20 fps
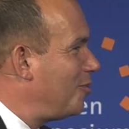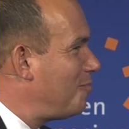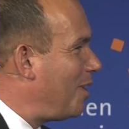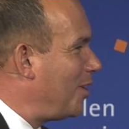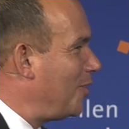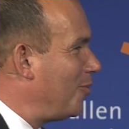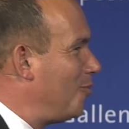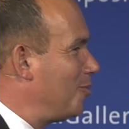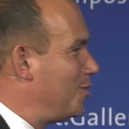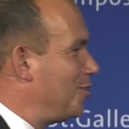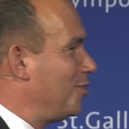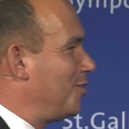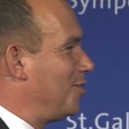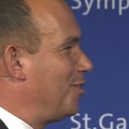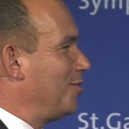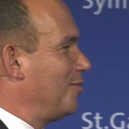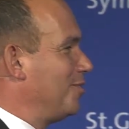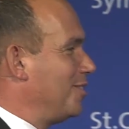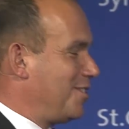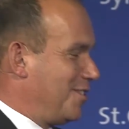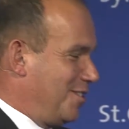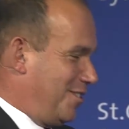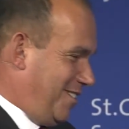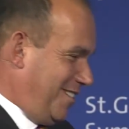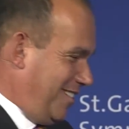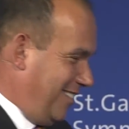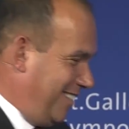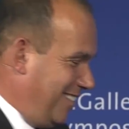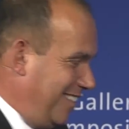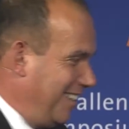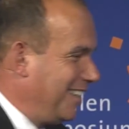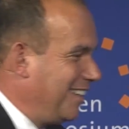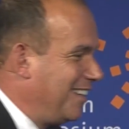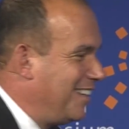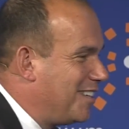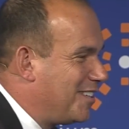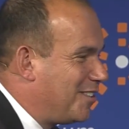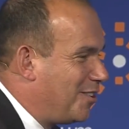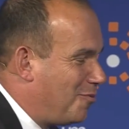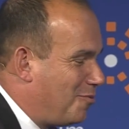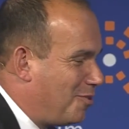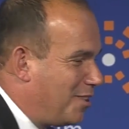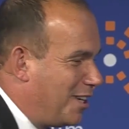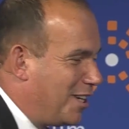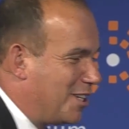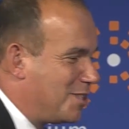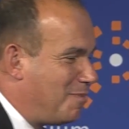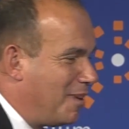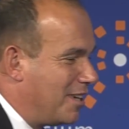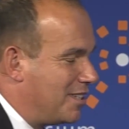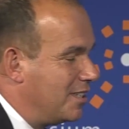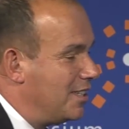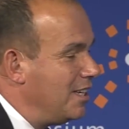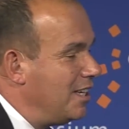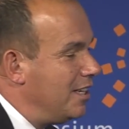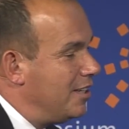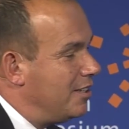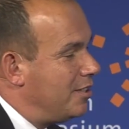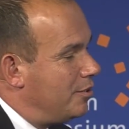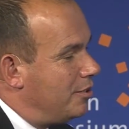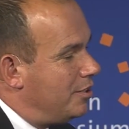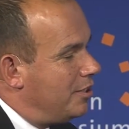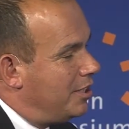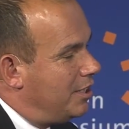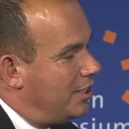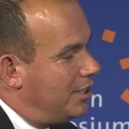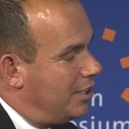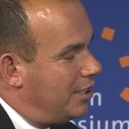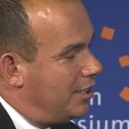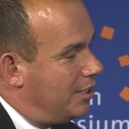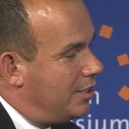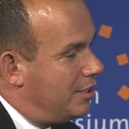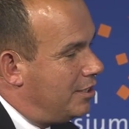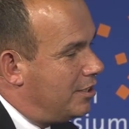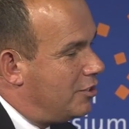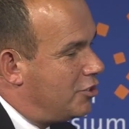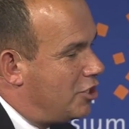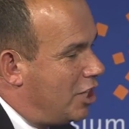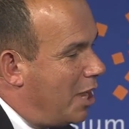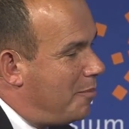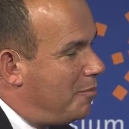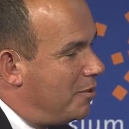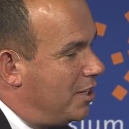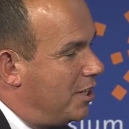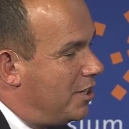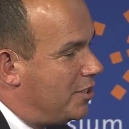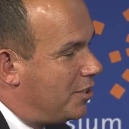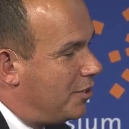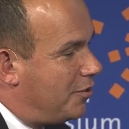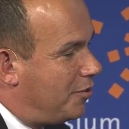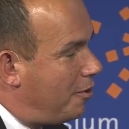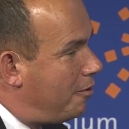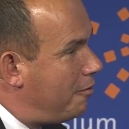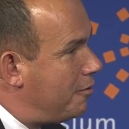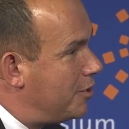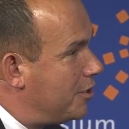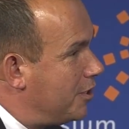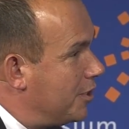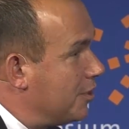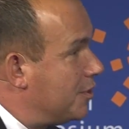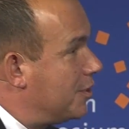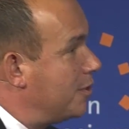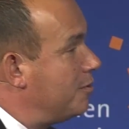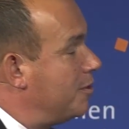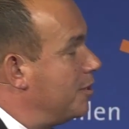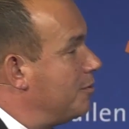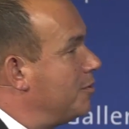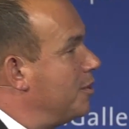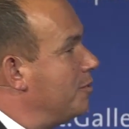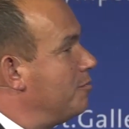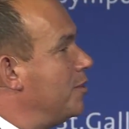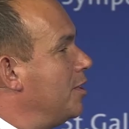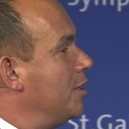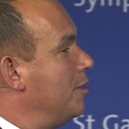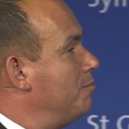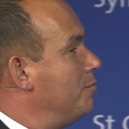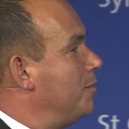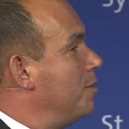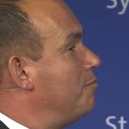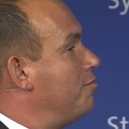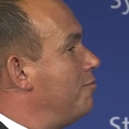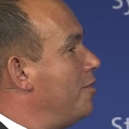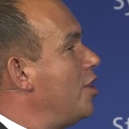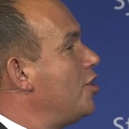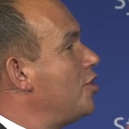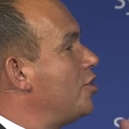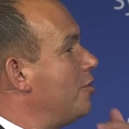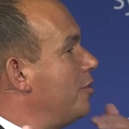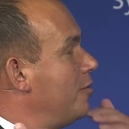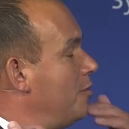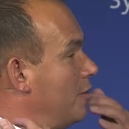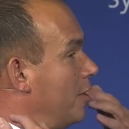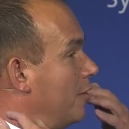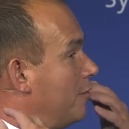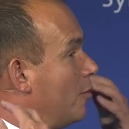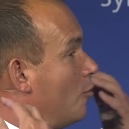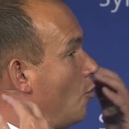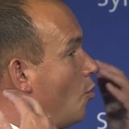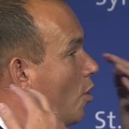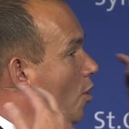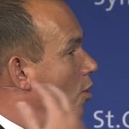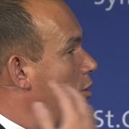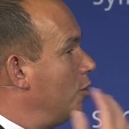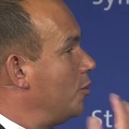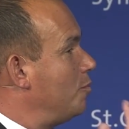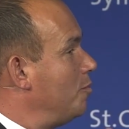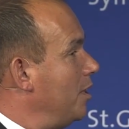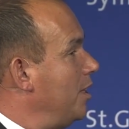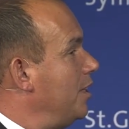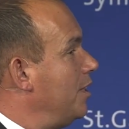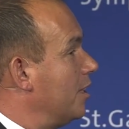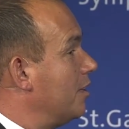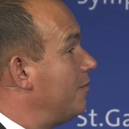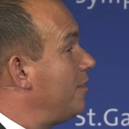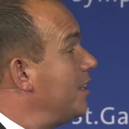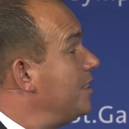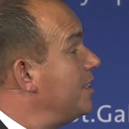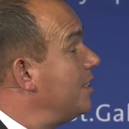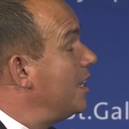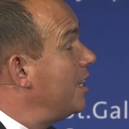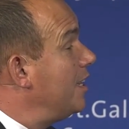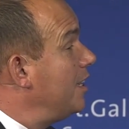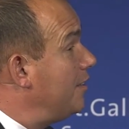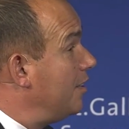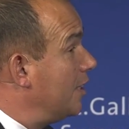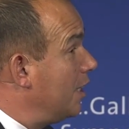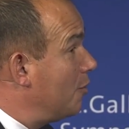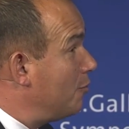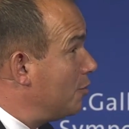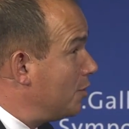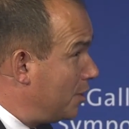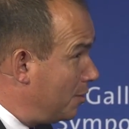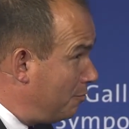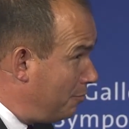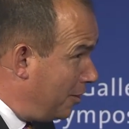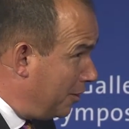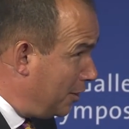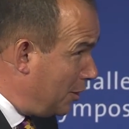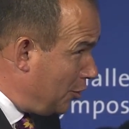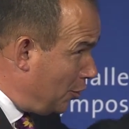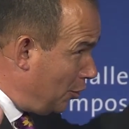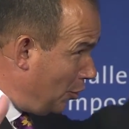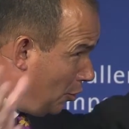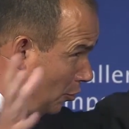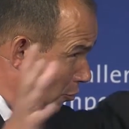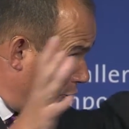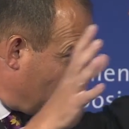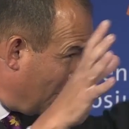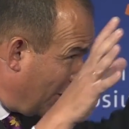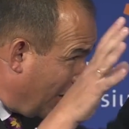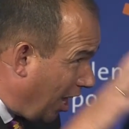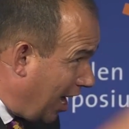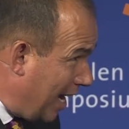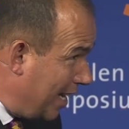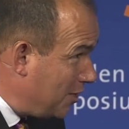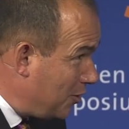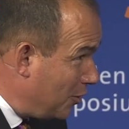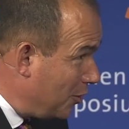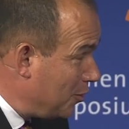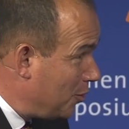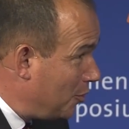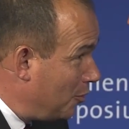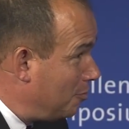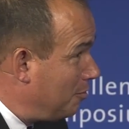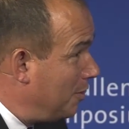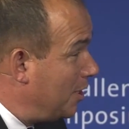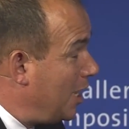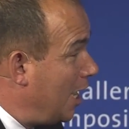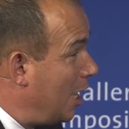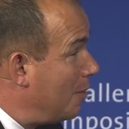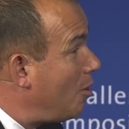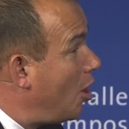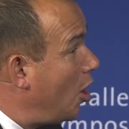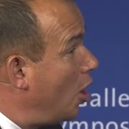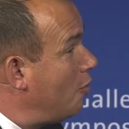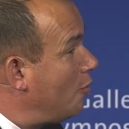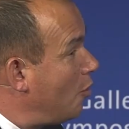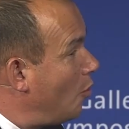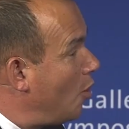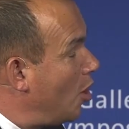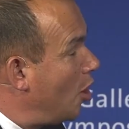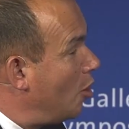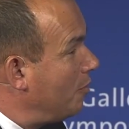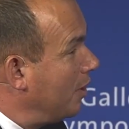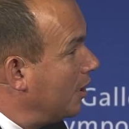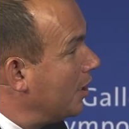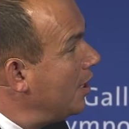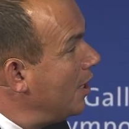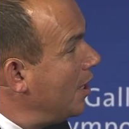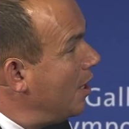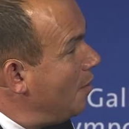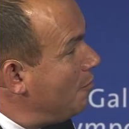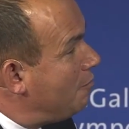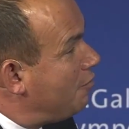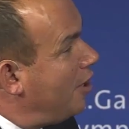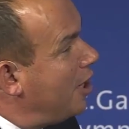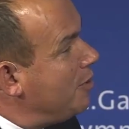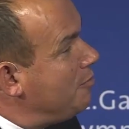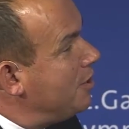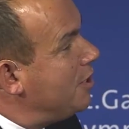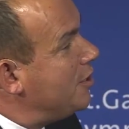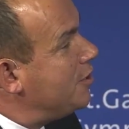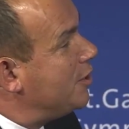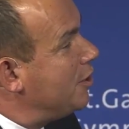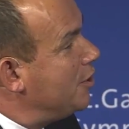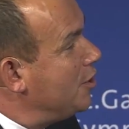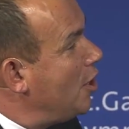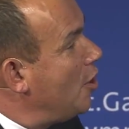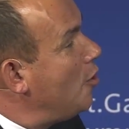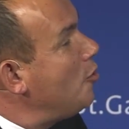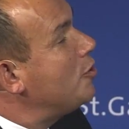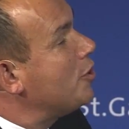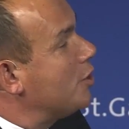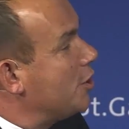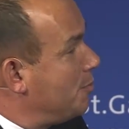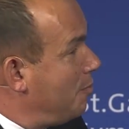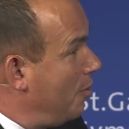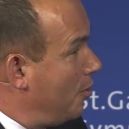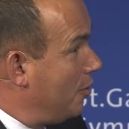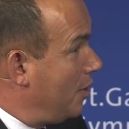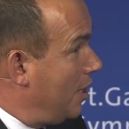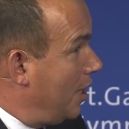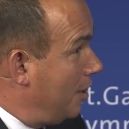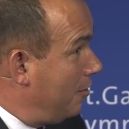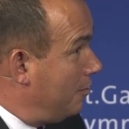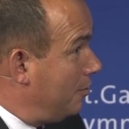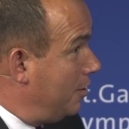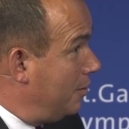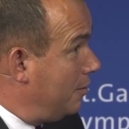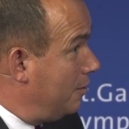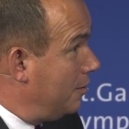by autocue. Not what I expected. No, the Japanese authorities, the pressure of the world media, if I did anything, it was to bring this huge light onto it, became overwhelming. Prime Minister Noda spoke out